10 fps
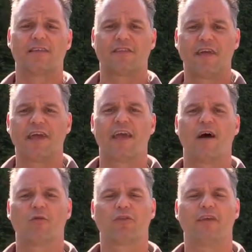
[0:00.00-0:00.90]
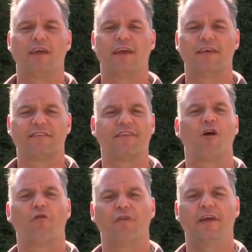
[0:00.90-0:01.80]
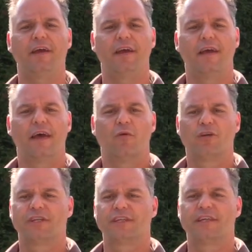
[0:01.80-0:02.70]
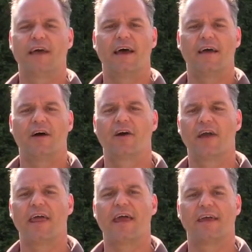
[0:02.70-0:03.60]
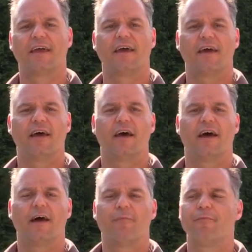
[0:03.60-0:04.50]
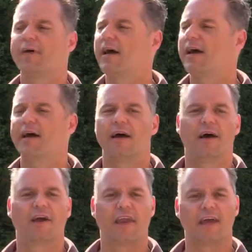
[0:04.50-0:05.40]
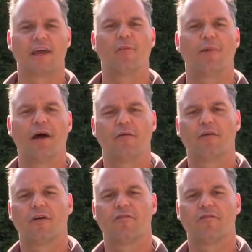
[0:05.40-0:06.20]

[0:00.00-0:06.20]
taking out the COV, which is the volatile organic compound